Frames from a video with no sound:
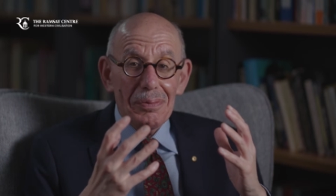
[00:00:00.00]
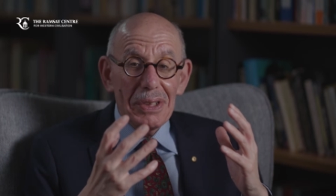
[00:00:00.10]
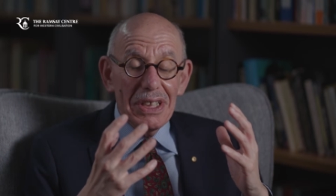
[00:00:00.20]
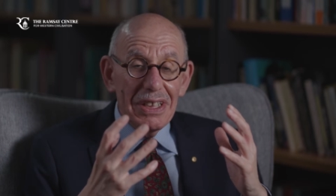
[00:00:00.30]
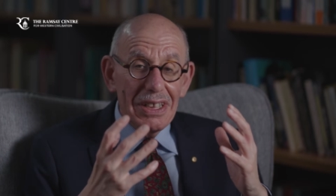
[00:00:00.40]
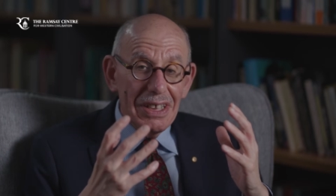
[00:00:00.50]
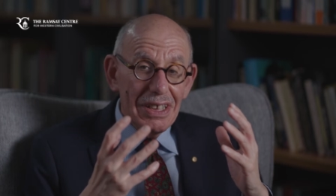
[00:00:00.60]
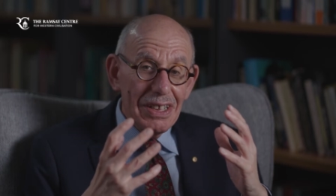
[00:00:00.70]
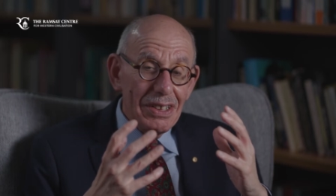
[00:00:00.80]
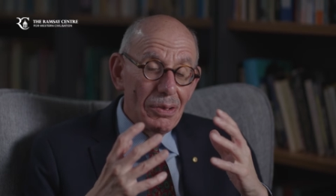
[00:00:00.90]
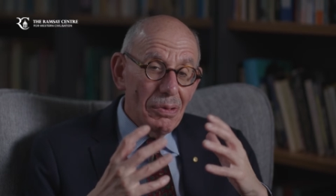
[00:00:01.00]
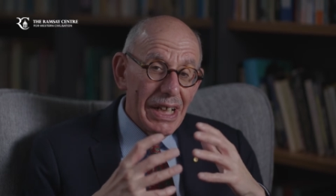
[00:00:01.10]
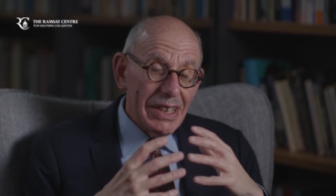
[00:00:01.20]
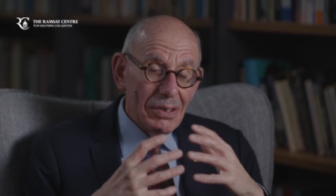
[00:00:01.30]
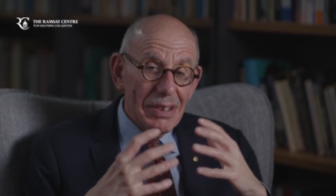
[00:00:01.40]
be the
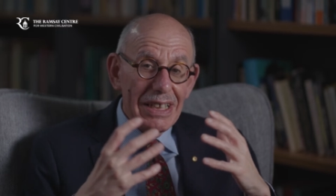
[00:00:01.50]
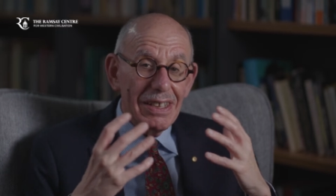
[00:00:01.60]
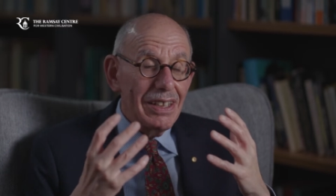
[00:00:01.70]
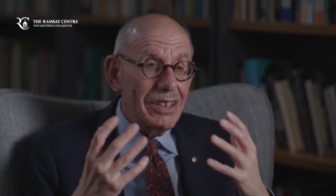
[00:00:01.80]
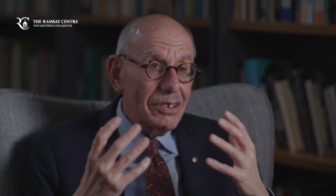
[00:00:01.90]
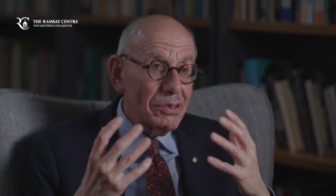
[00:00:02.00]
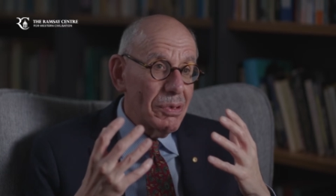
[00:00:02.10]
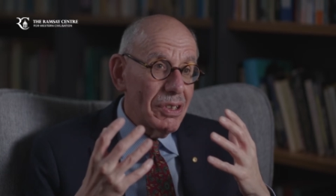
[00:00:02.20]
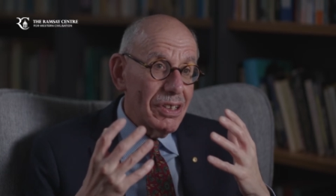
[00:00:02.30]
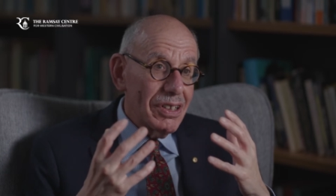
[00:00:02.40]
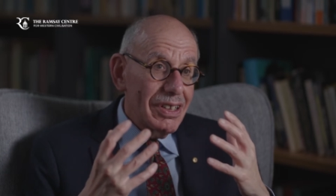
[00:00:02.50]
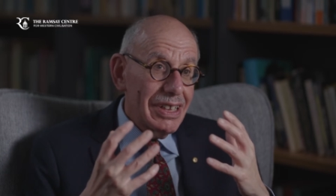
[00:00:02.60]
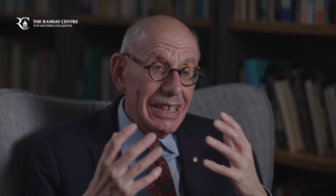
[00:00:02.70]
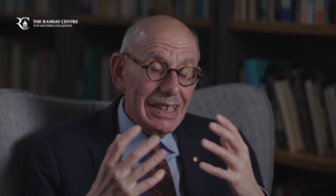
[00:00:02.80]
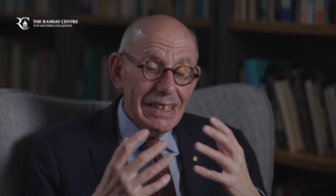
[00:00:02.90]
way the great thinkers were,
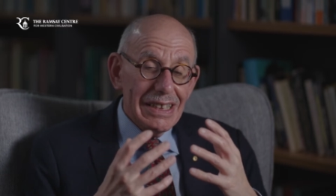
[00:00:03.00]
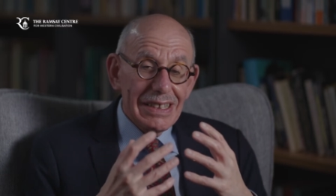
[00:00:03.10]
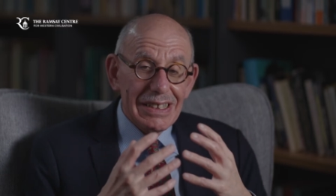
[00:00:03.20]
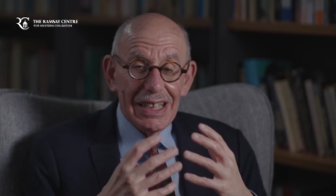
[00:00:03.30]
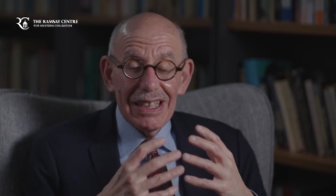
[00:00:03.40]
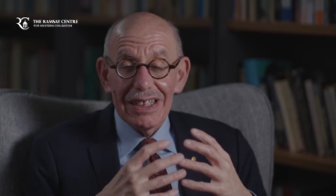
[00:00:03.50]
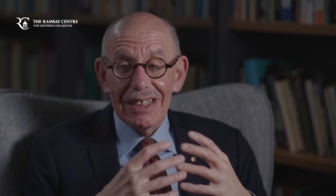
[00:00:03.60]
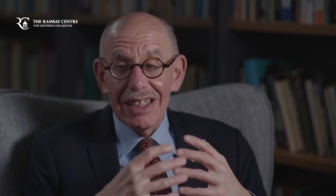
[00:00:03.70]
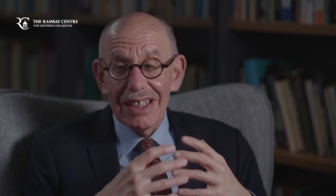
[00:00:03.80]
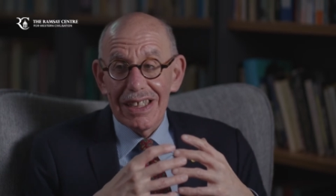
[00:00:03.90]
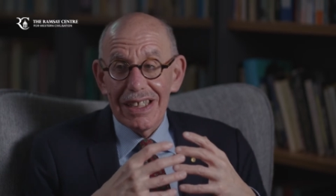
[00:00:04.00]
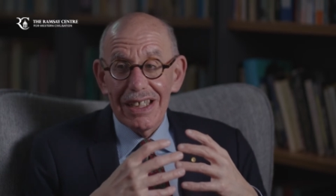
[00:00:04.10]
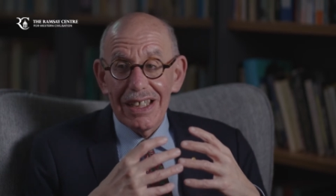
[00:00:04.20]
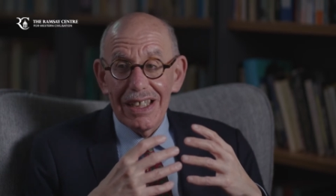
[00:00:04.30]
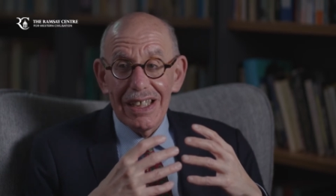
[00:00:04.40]
say, in the
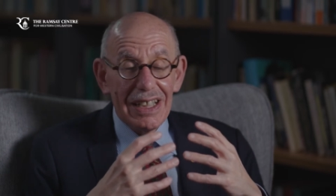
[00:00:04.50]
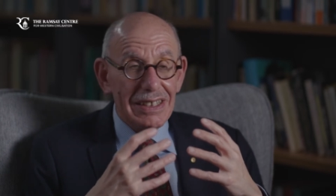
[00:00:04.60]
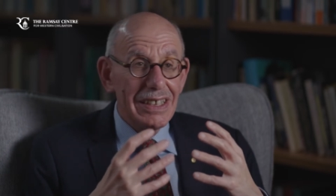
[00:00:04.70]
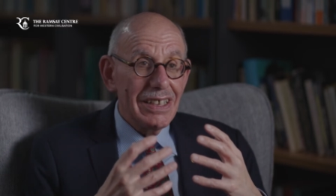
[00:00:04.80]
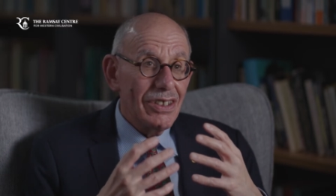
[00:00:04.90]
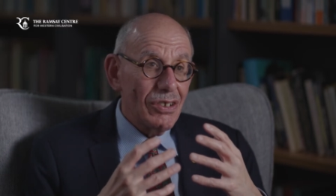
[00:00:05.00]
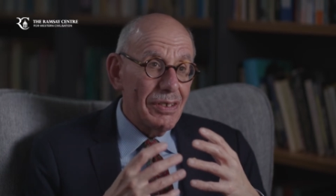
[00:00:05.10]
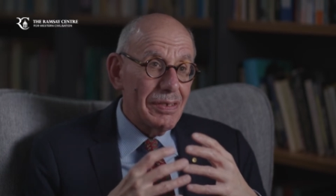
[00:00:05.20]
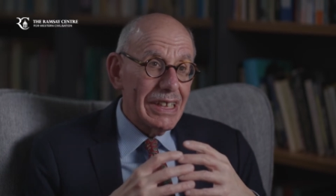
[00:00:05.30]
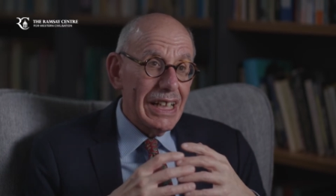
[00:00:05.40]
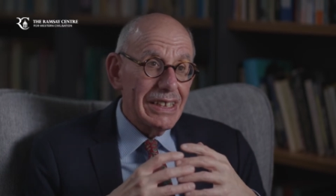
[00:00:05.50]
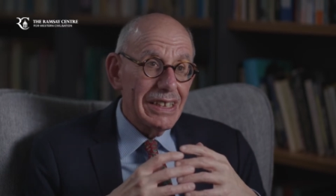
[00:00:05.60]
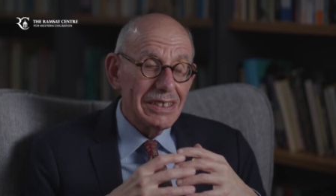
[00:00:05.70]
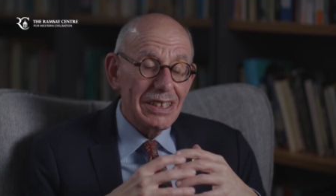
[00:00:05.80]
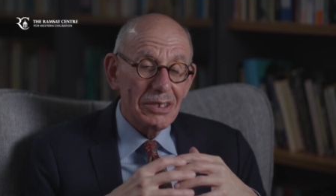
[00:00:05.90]
18th or even
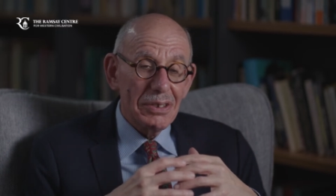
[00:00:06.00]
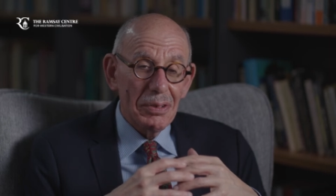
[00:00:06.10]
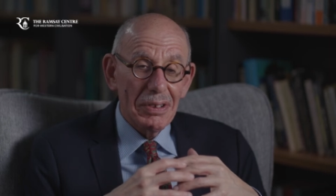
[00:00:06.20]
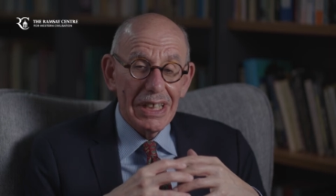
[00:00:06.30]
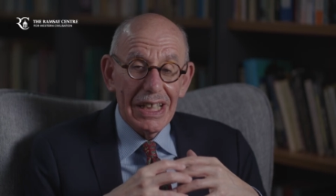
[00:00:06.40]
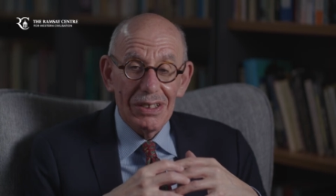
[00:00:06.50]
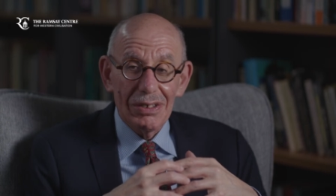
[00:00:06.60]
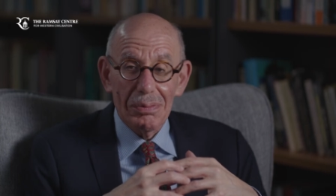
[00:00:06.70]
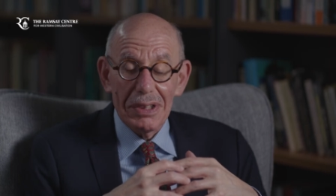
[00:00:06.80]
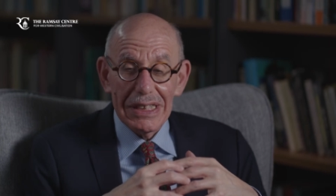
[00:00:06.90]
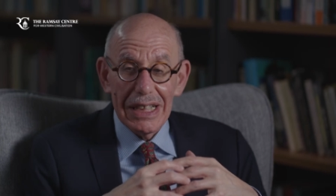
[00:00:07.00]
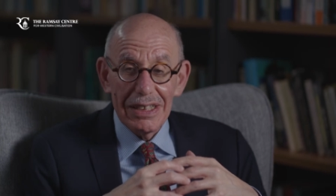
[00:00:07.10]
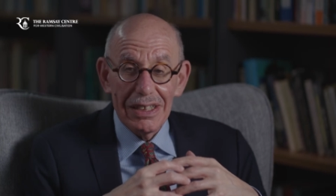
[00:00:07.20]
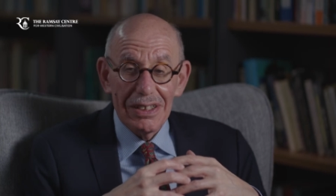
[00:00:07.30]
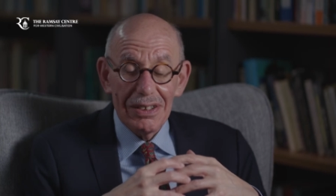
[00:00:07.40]
19th century, where they could
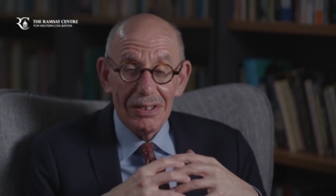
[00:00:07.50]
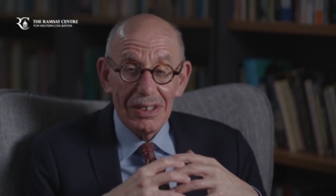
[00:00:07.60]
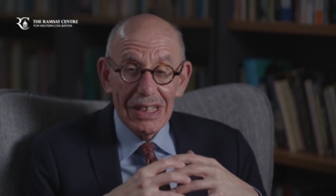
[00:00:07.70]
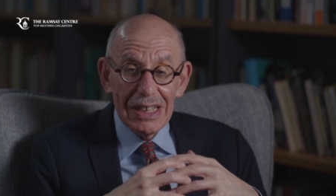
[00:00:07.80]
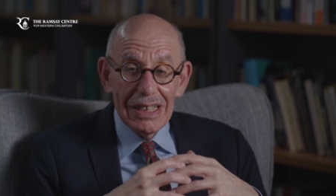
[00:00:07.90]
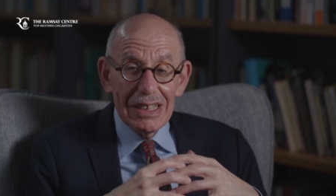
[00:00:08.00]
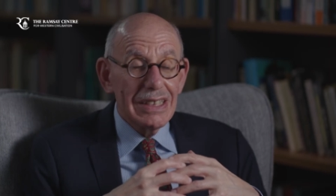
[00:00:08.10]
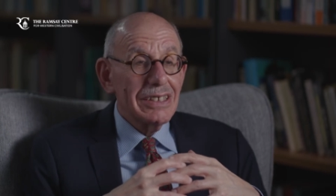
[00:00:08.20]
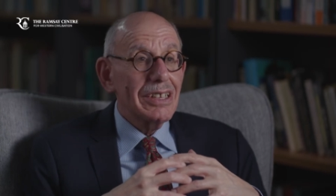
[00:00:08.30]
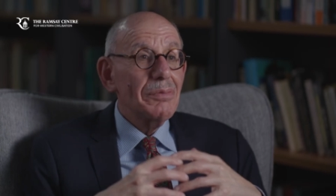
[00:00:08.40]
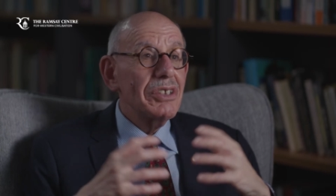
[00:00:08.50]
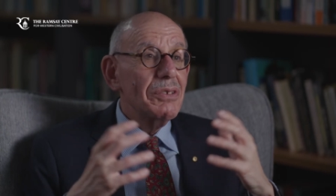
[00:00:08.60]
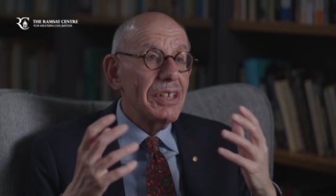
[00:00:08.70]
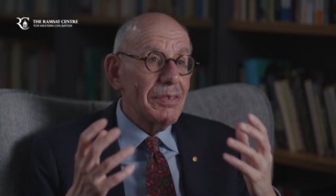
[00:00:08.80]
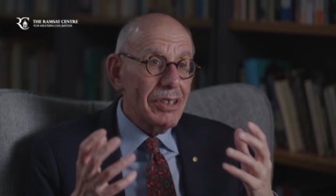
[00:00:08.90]
pretend to some
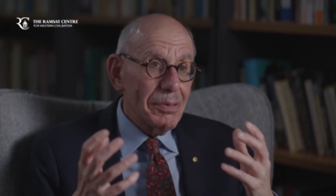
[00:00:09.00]
degree of